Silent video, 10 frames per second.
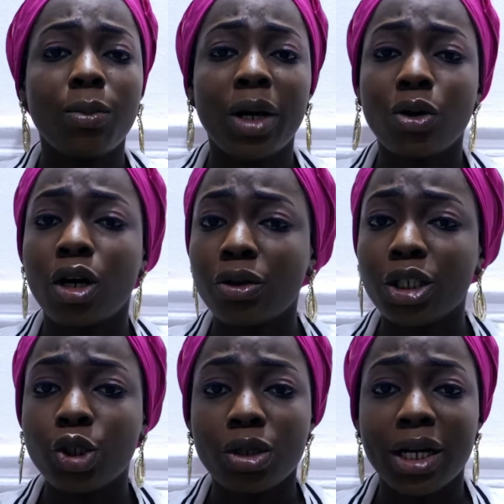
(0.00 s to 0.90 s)

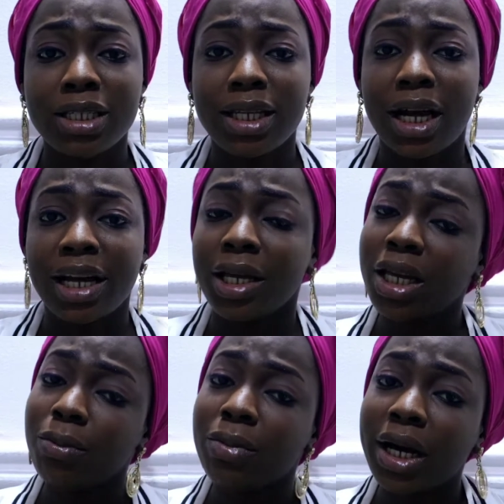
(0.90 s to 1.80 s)
encourage others that are
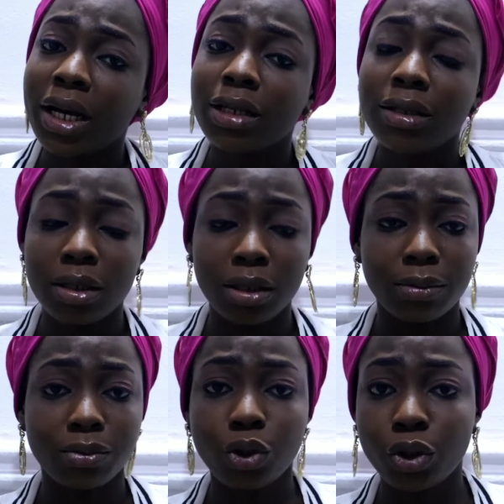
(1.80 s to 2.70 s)
in my
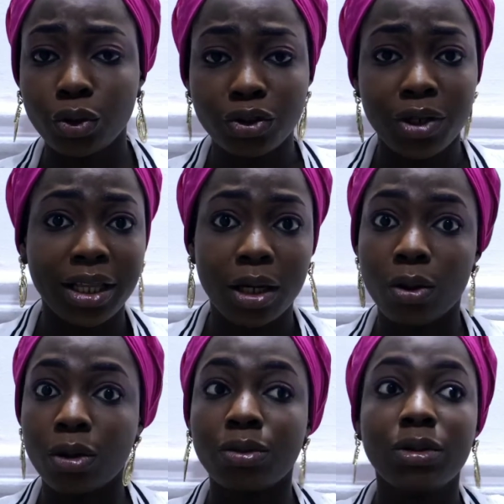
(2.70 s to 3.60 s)
shoes right now,
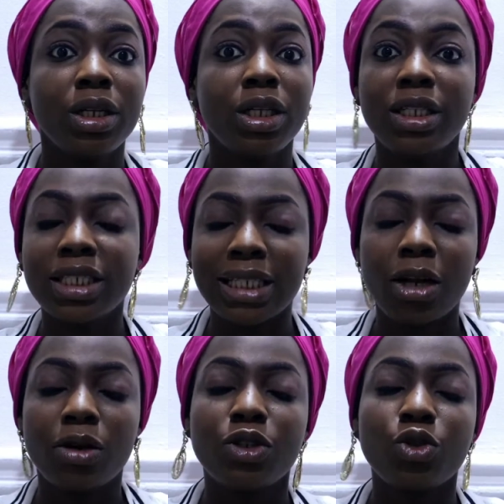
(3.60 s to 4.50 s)
or in this kind
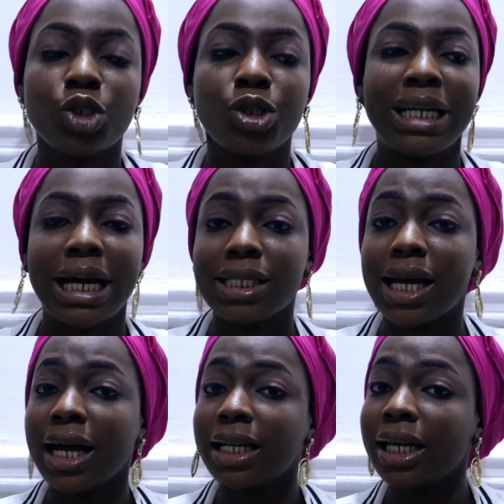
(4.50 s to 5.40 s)
of situation, that
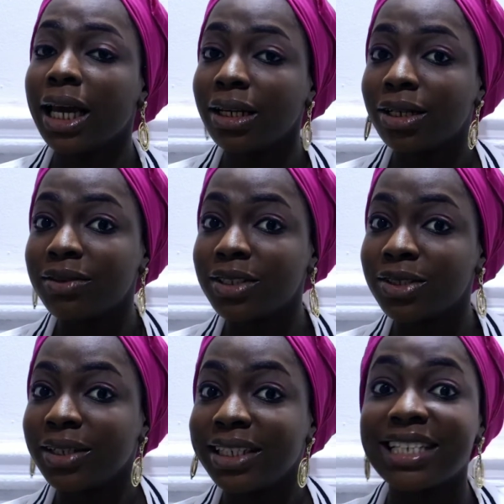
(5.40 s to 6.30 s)
at the end of this
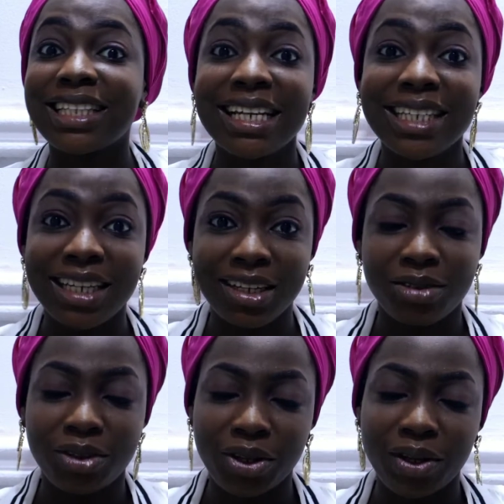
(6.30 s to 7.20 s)
tunnel, there's light at the end
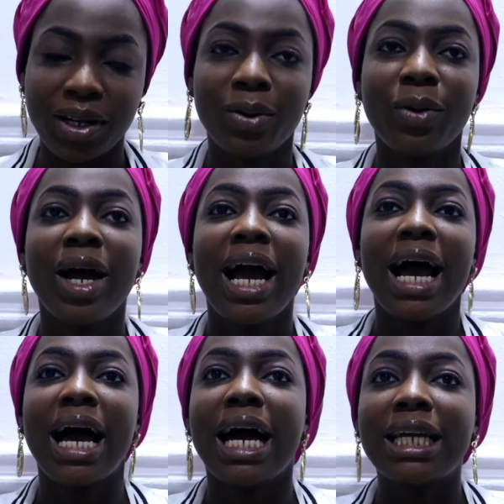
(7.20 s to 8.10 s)
of the tunnel.
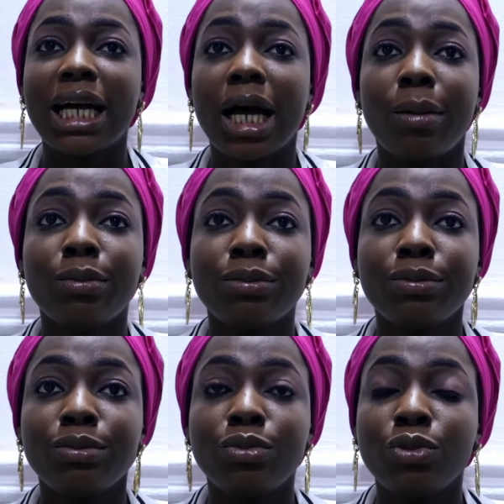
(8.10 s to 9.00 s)
And
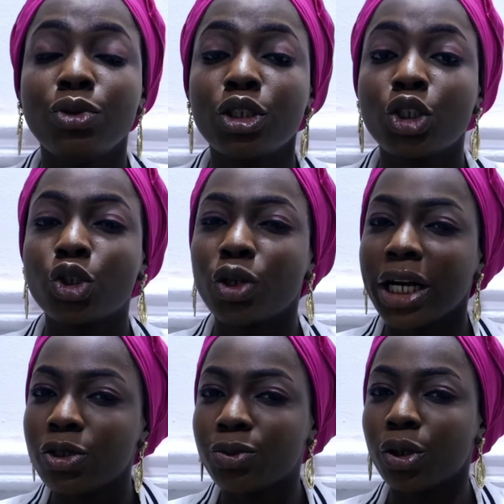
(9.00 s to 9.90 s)
I'm not
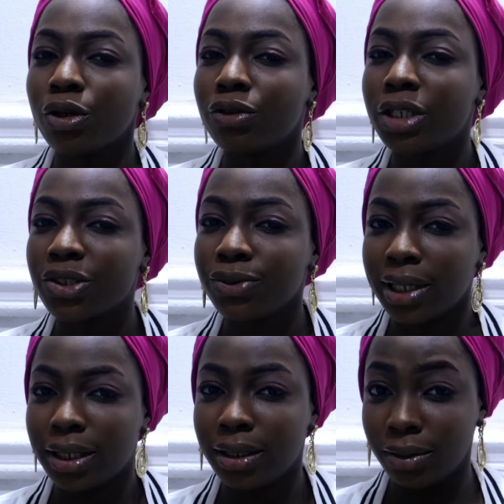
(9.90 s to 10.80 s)
trying to be ungrateful.
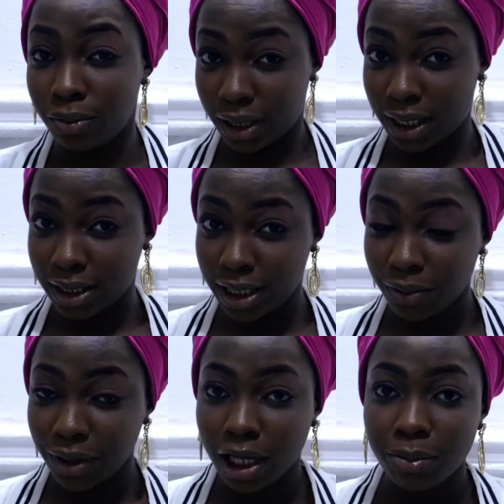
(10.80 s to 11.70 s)
At the
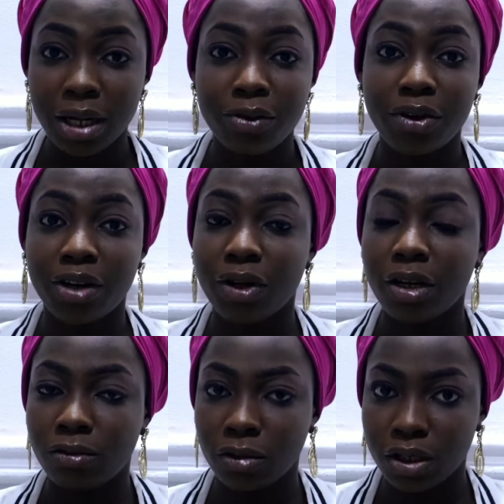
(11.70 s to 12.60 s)
same time, I'm very,
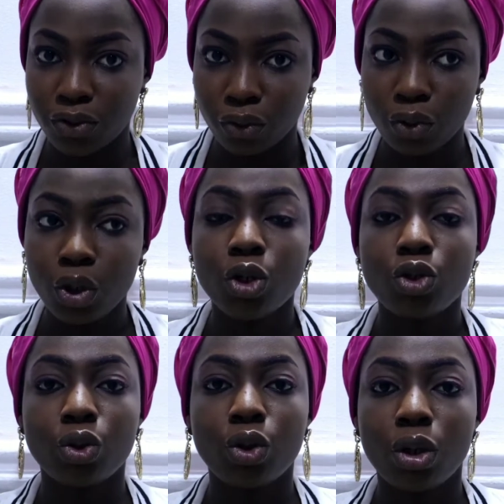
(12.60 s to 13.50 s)
very grateful
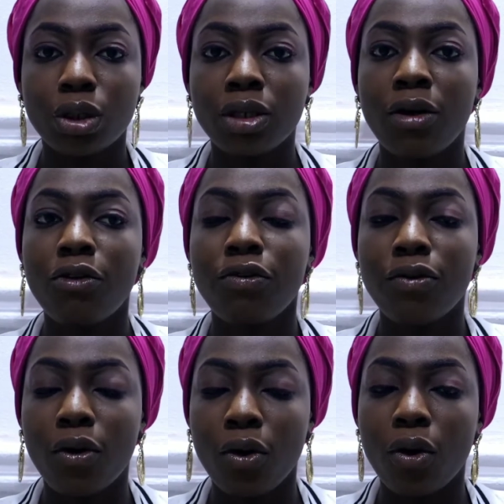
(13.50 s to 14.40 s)
to God
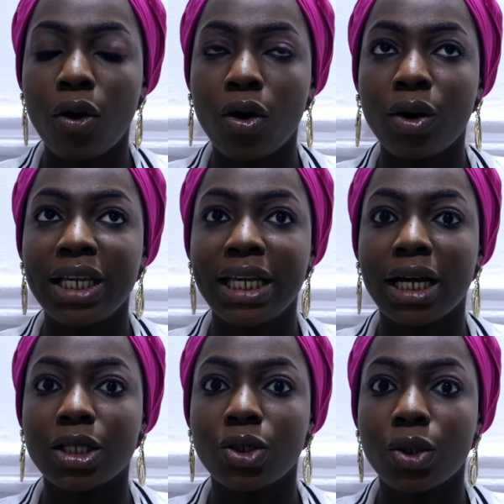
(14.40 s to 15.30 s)
for all He
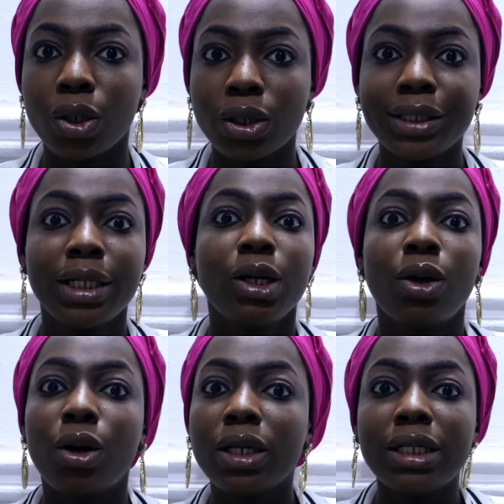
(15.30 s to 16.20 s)
has done,
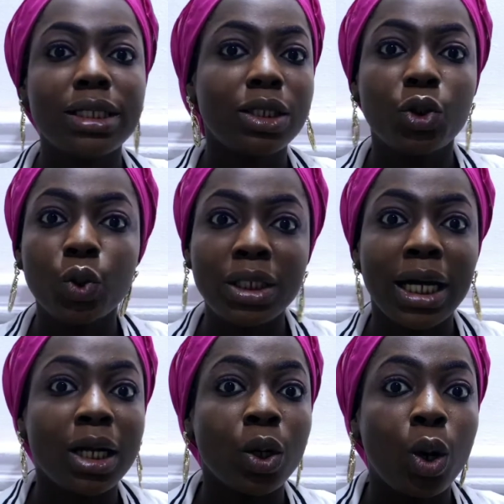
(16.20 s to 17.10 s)
all He's still doing,
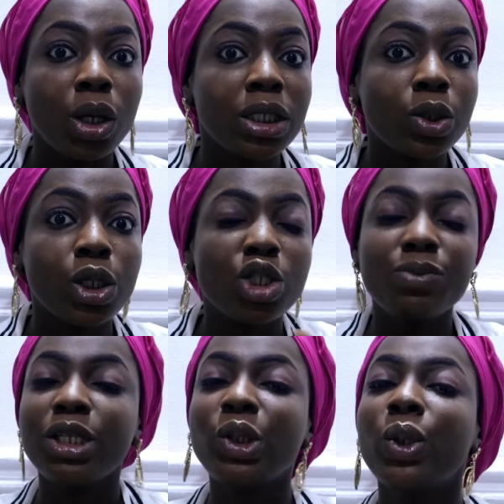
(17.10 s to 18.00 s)
and all He's going to
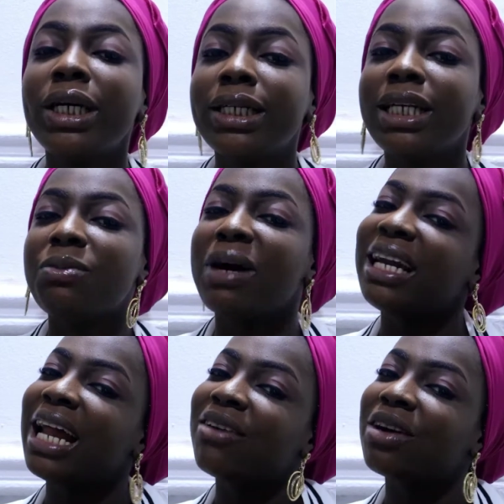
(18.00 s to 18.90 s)
be doing in my
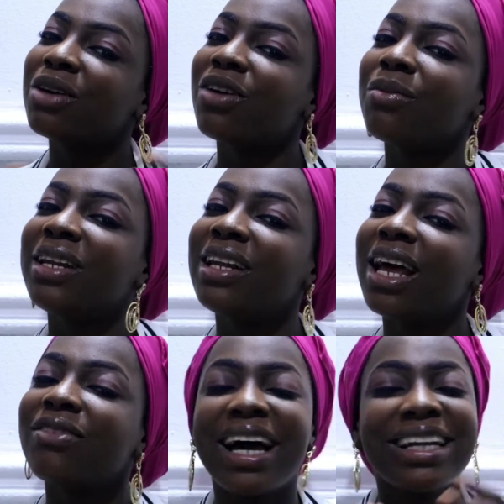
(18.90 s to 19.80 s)
life and my family
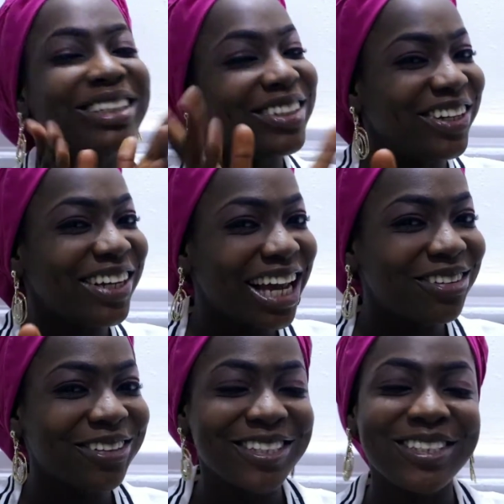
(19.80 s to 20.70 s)
life and your
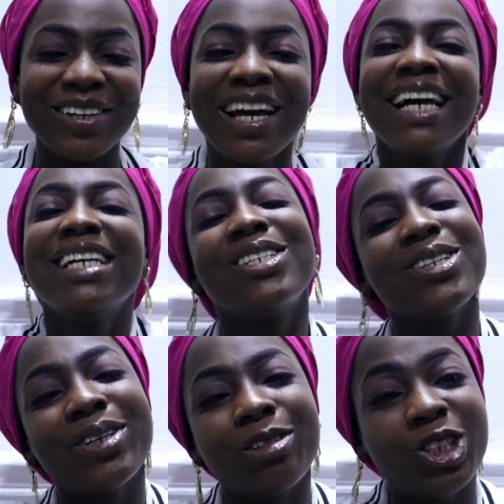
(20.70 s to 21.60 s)
life also.
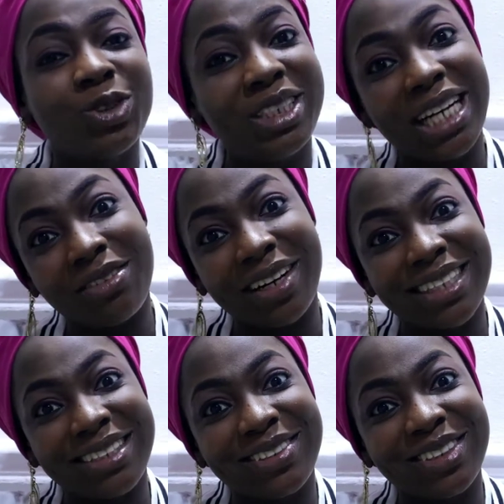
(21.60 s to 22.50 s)
So should we dive right
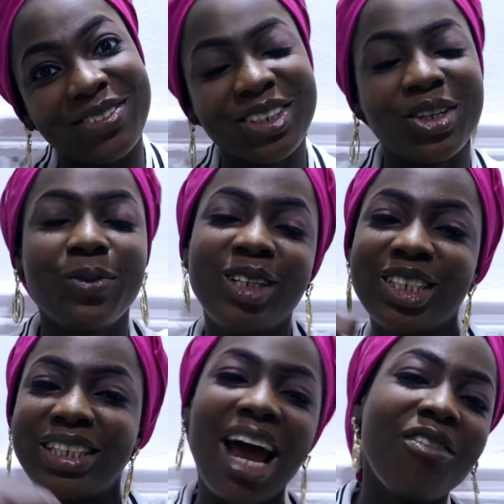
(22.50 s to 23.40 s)
into the video? We
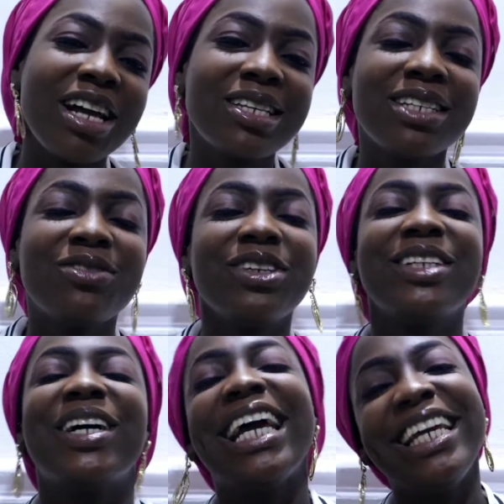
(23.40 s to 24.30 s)
should dive right into the
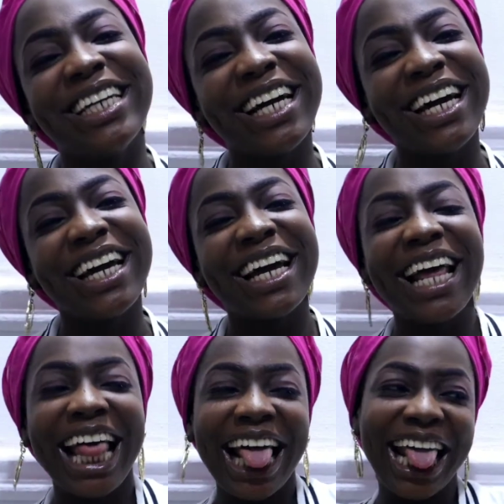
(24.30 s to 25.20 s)
video.
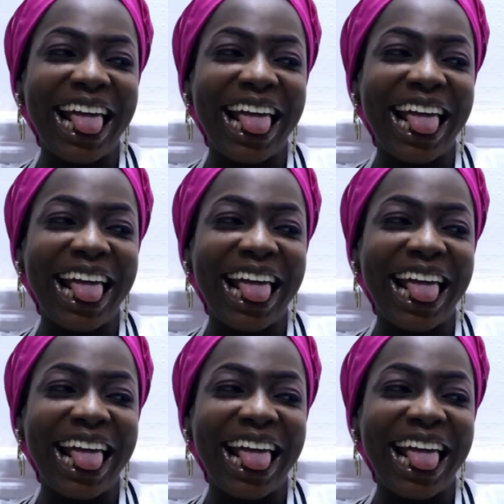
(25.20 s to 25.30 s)
Yeah.